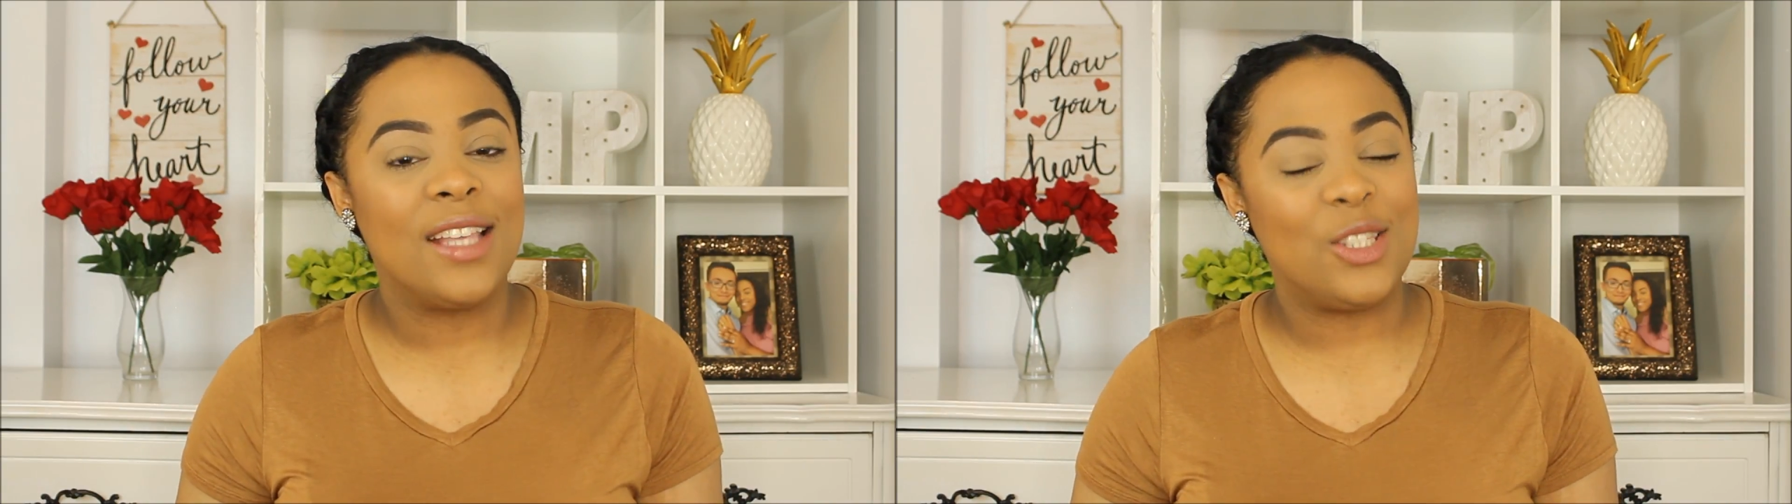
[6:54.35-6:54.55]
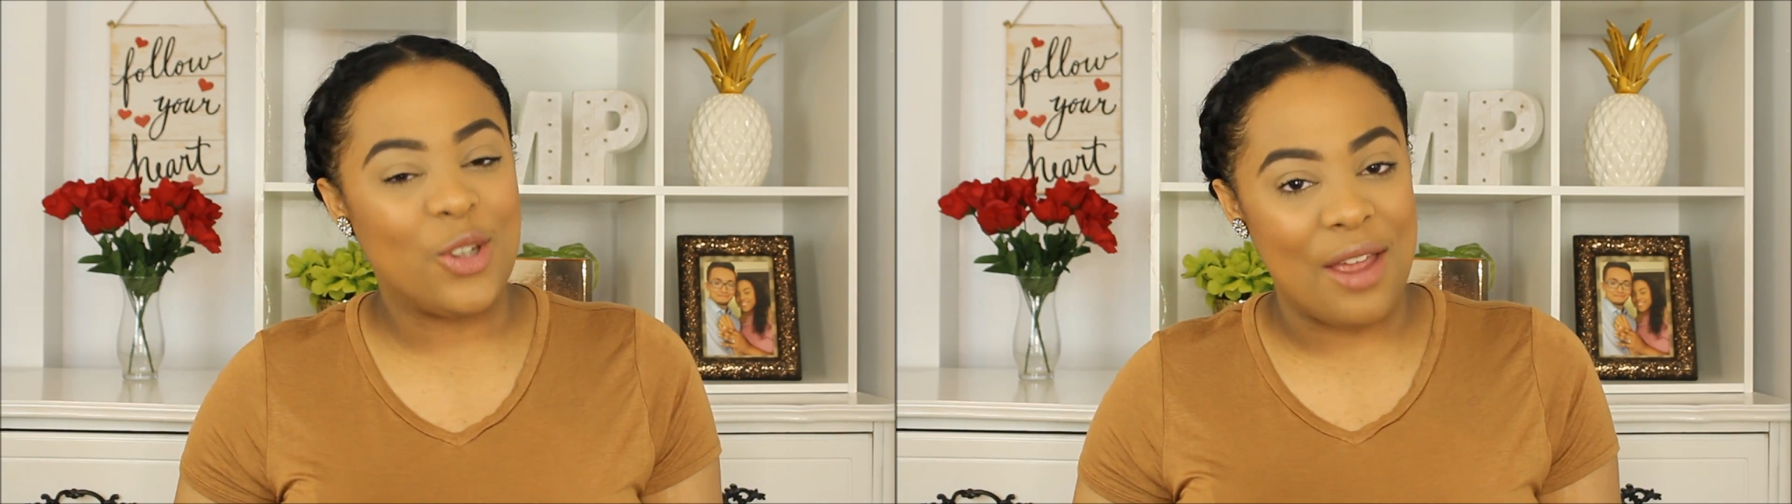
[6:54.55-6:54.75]

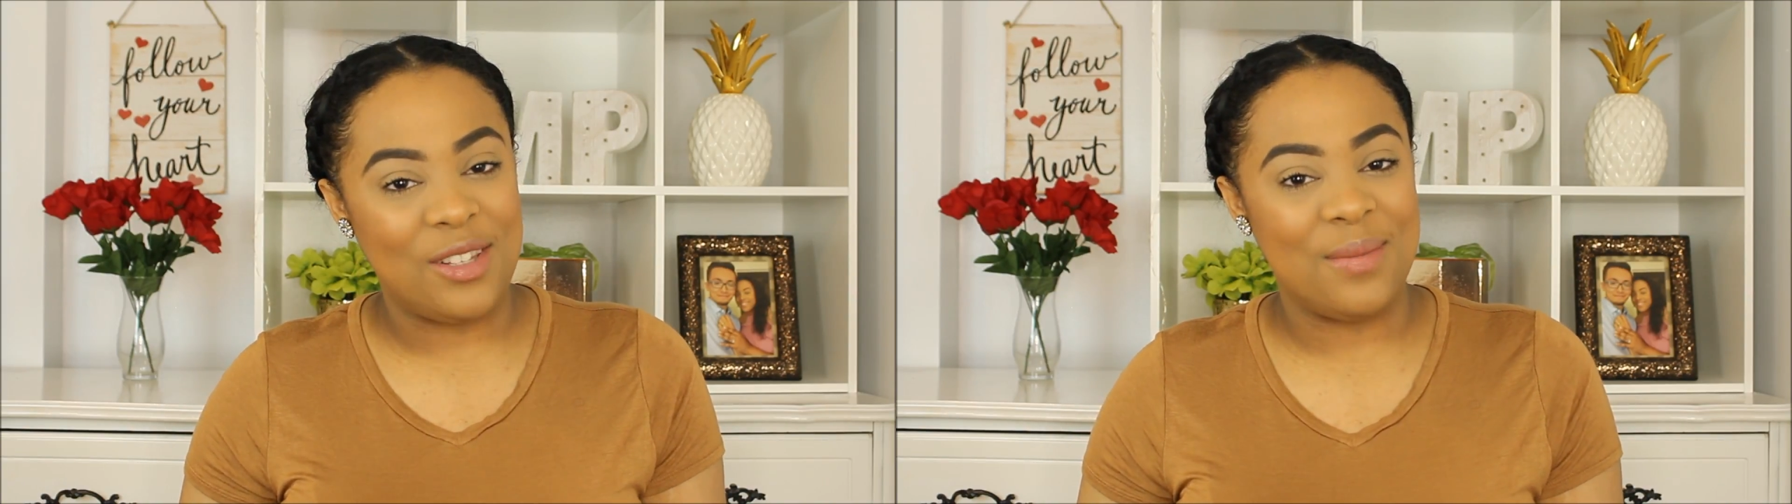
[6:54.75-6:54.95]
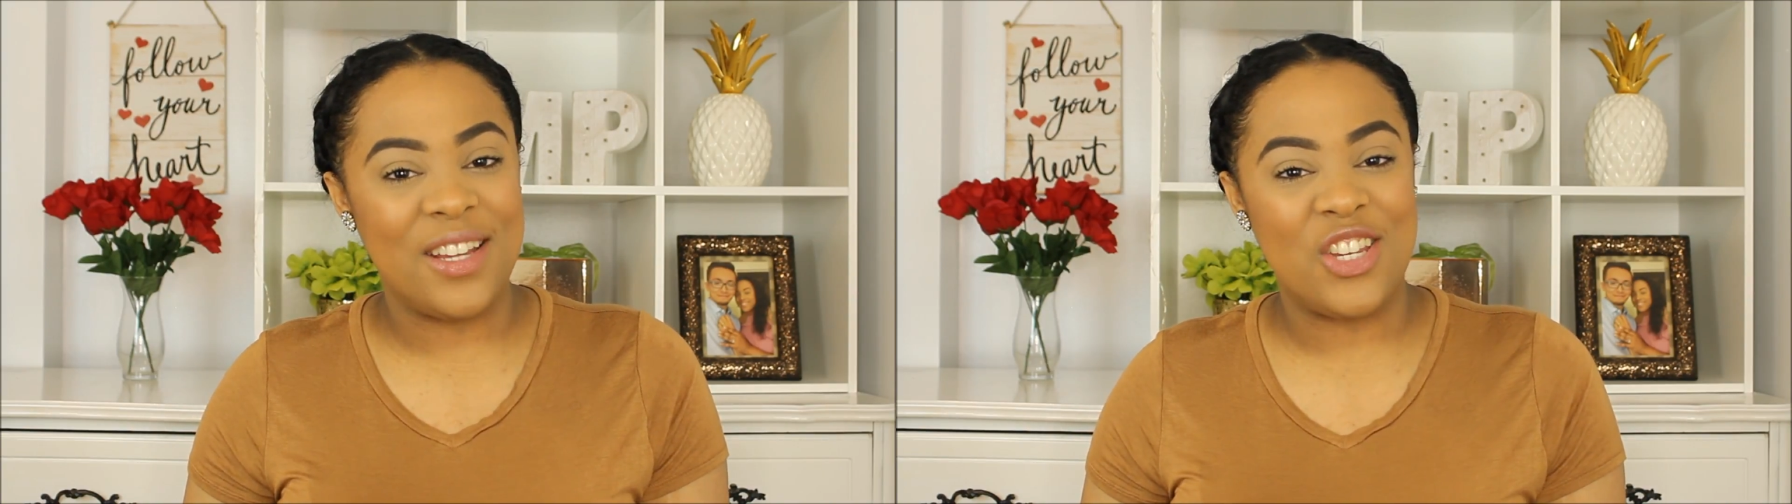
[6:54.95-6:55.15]
subscribe
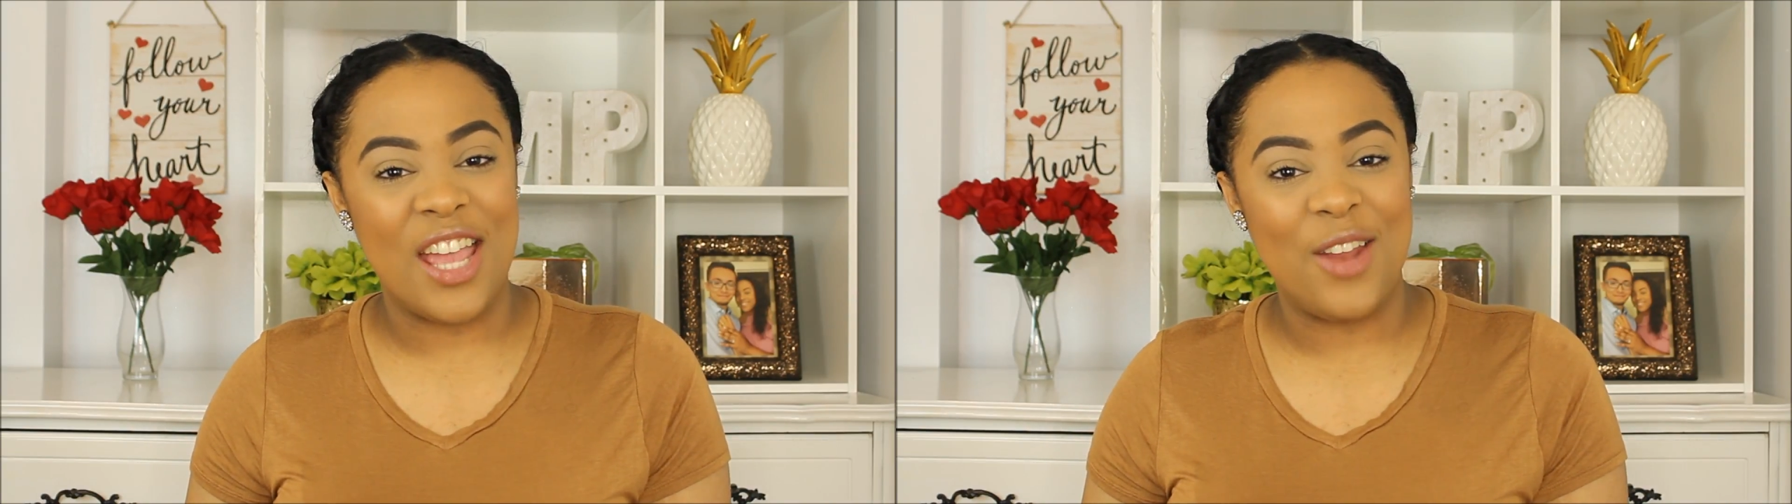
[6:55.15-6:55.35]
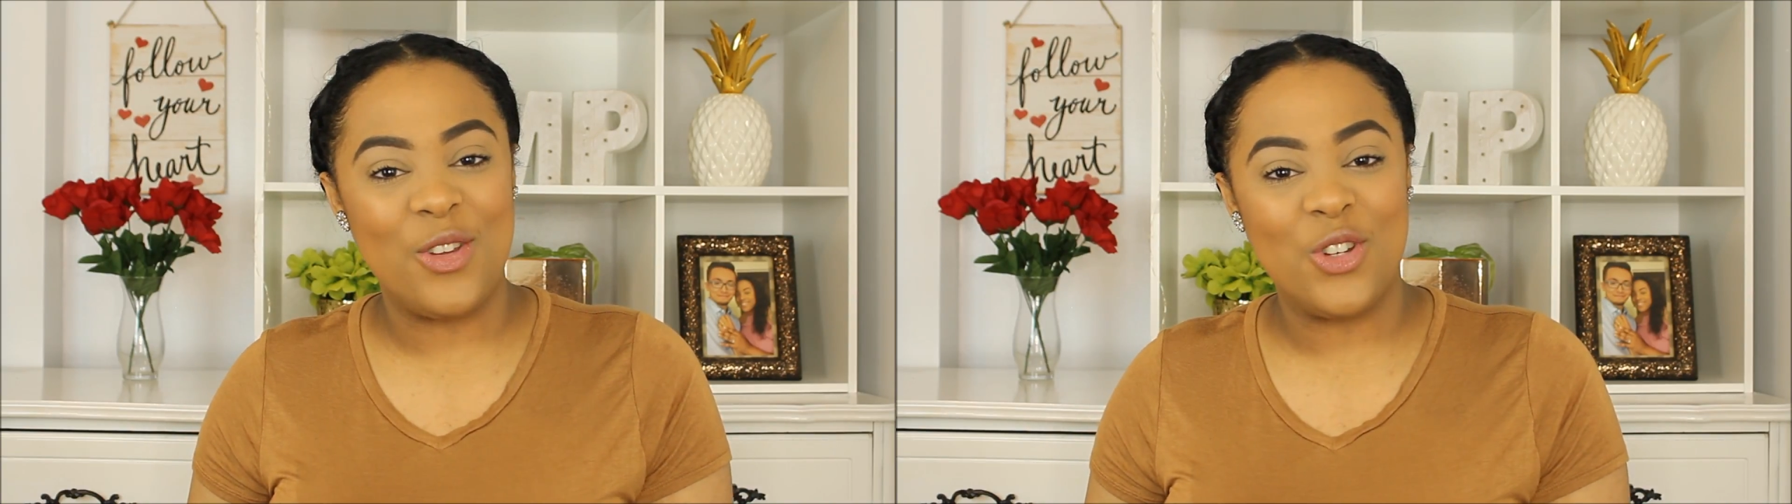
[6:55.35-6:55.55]
to my channel and